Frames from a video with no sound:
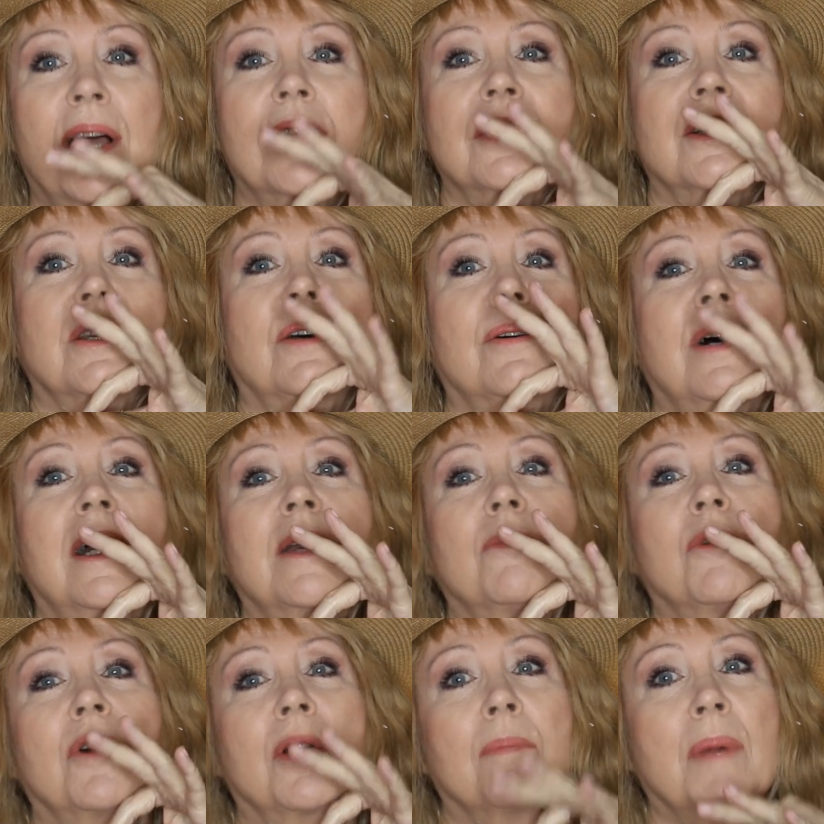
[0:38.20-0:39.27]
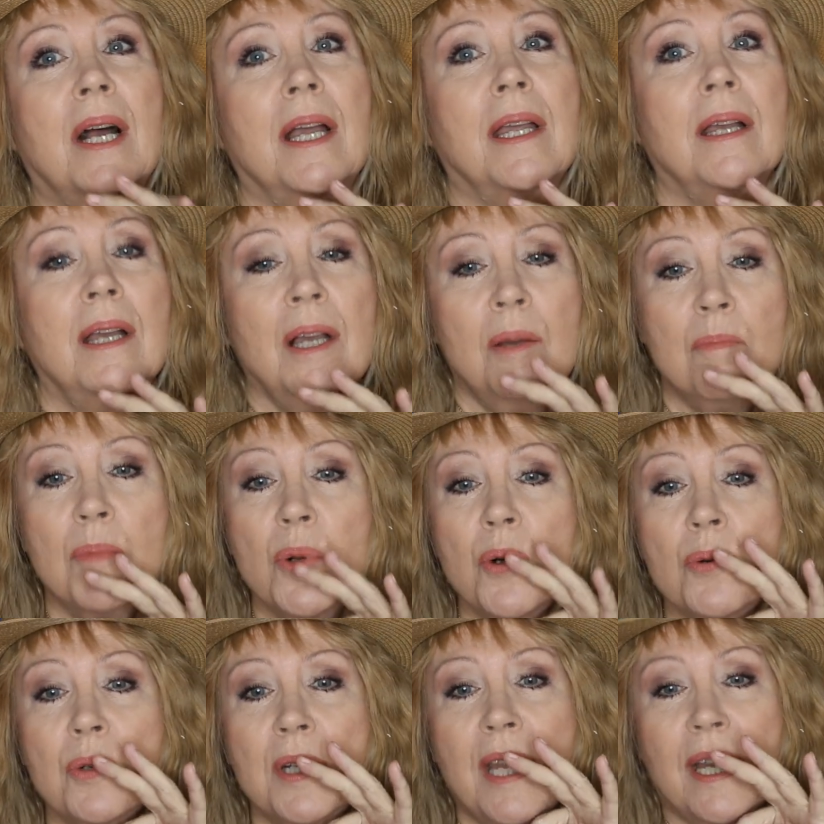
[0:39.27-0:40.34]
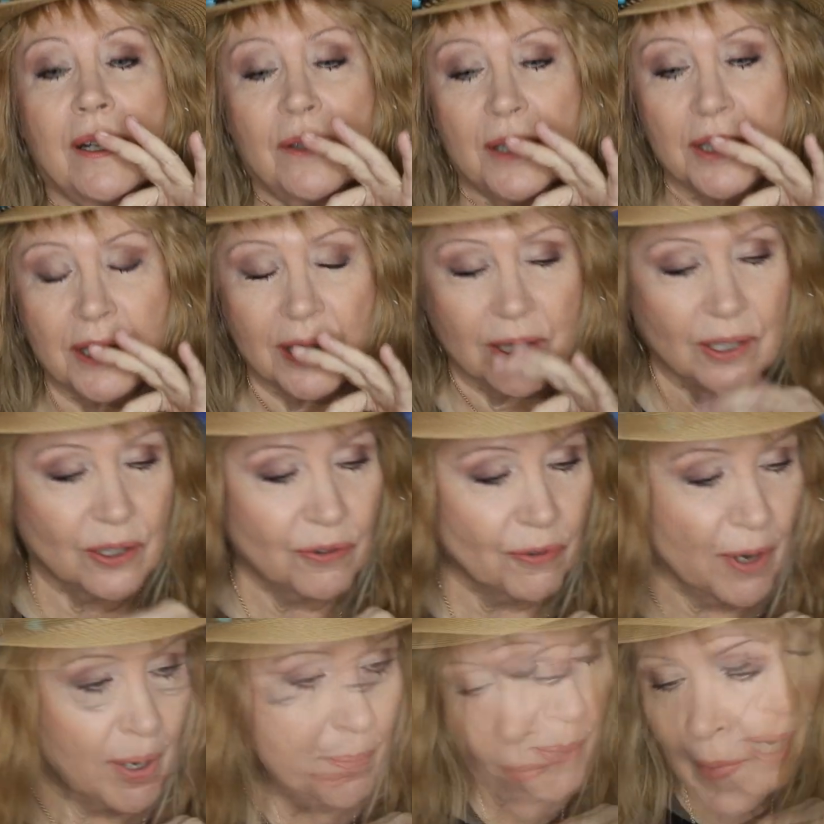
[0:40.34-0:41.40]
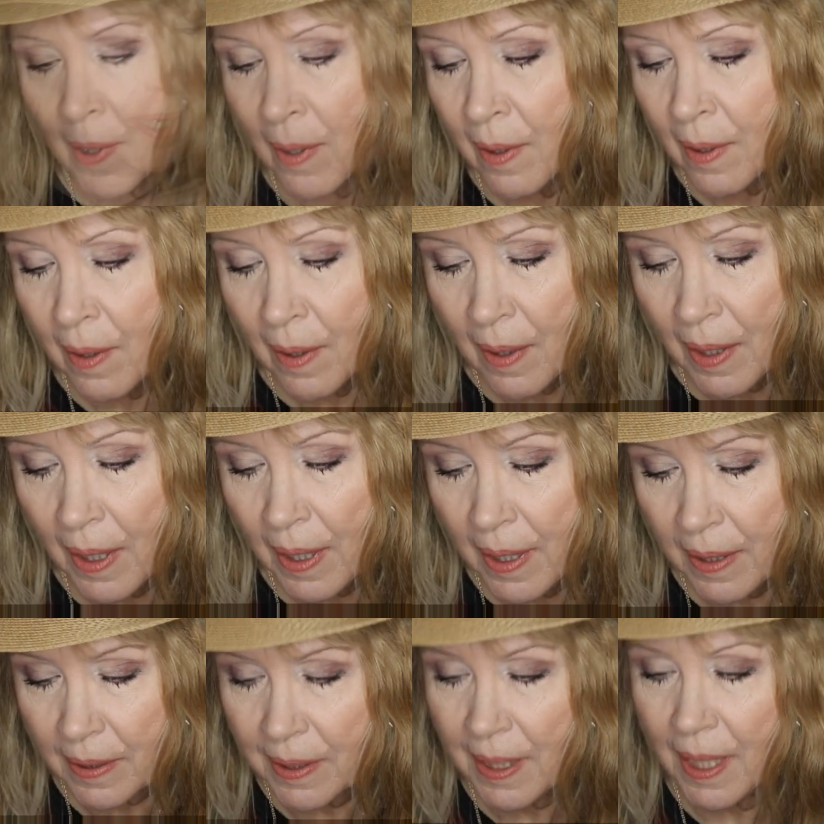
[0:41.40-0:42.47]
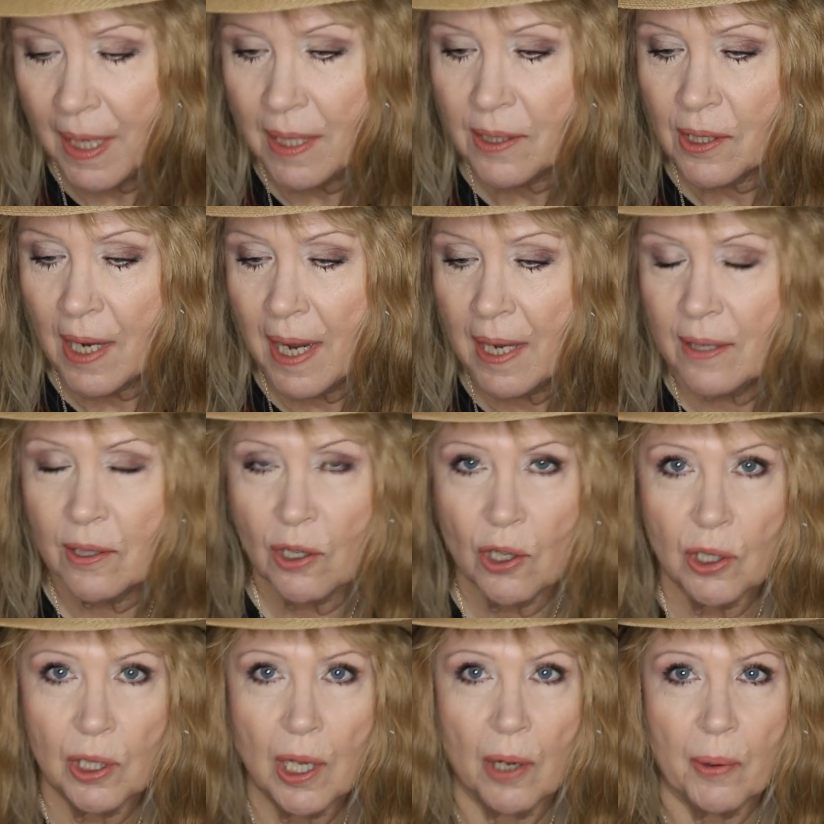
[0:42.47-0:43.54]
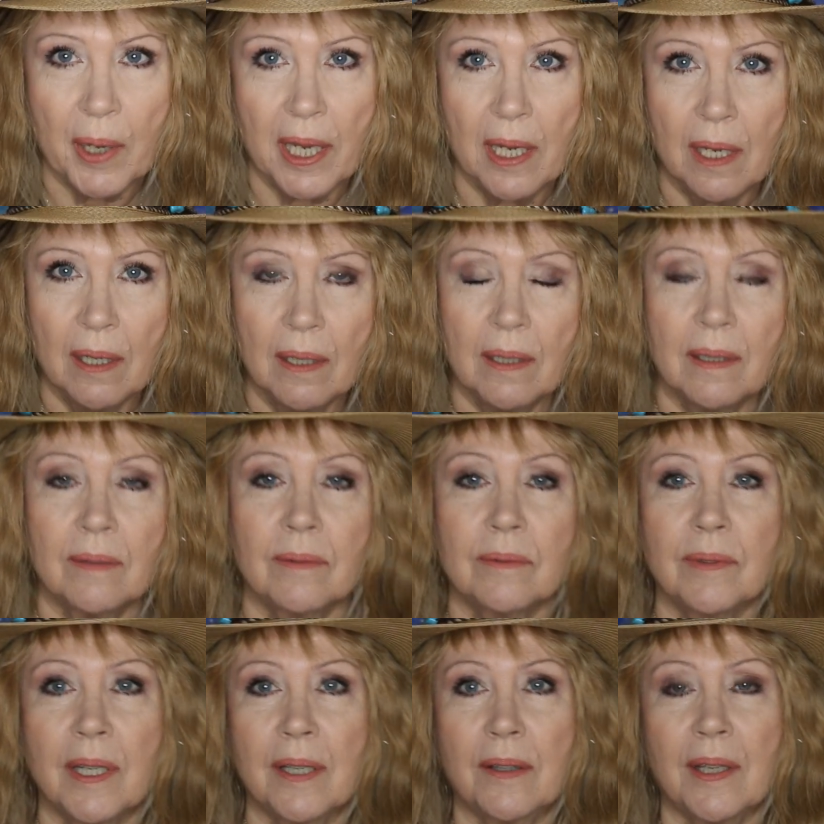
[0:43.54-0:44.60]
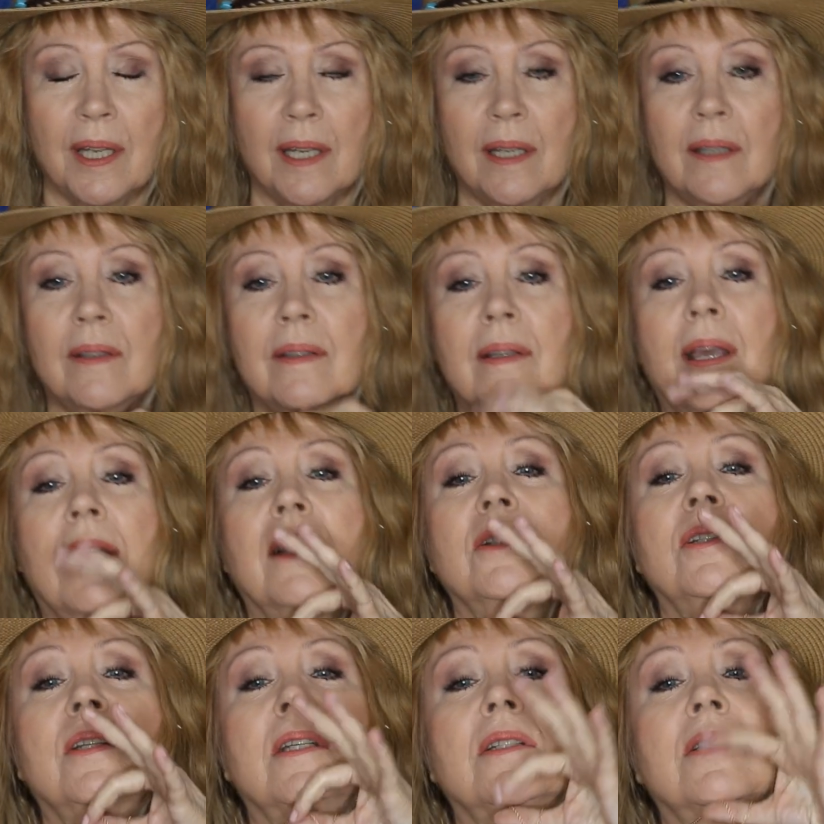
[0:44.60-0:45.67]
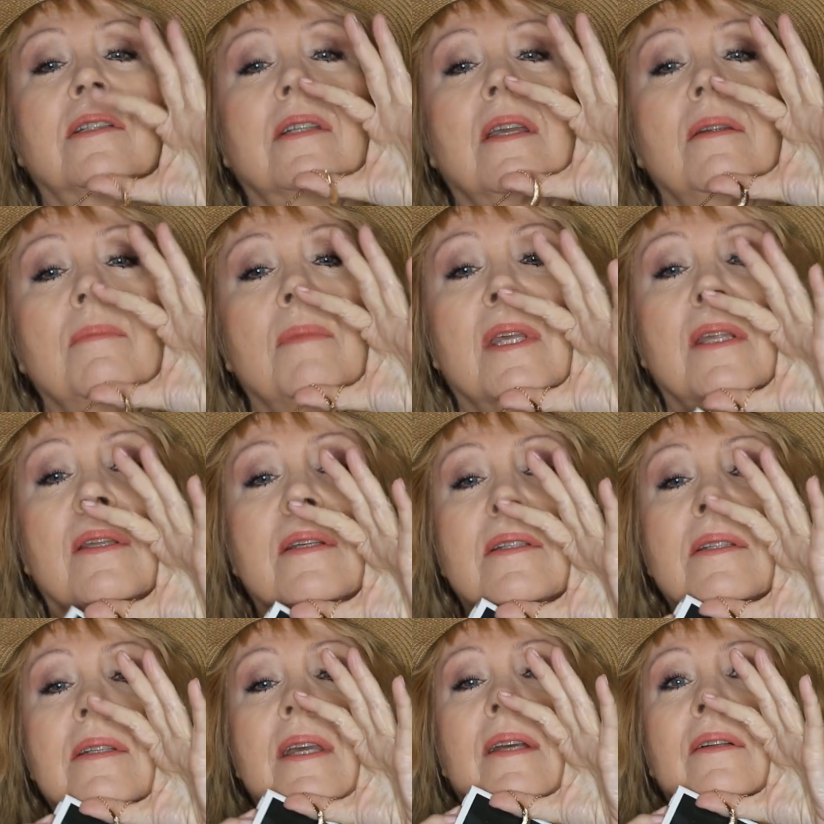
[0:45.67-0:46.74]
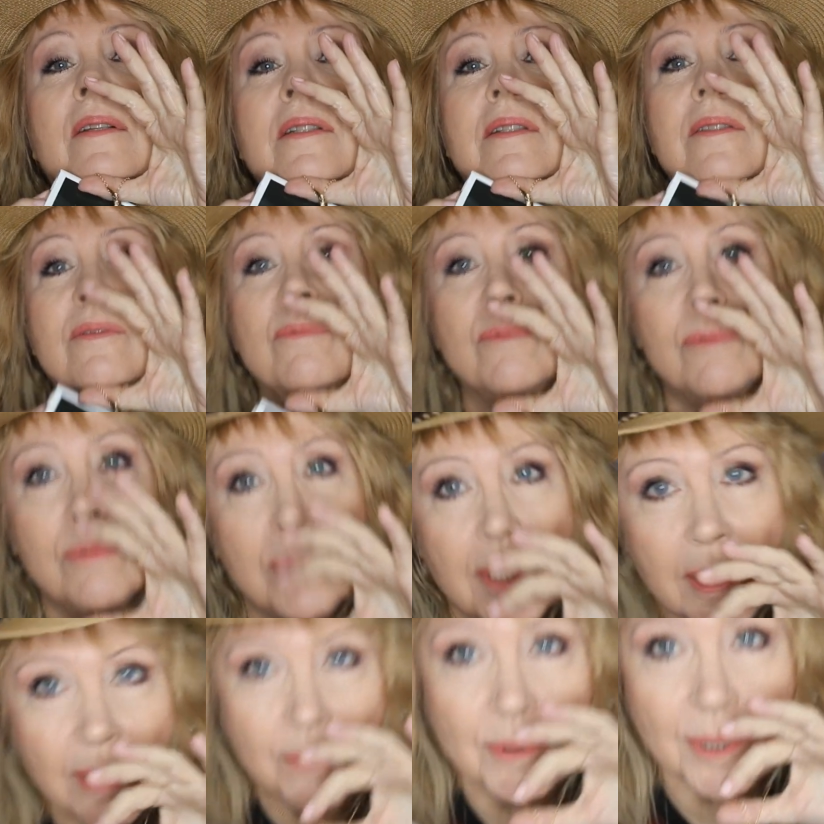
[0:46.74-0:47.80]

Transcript: that. So I'm wearing my moon necklace. This is from Cate and Chloe, and they actually sent me this necklace. It's really,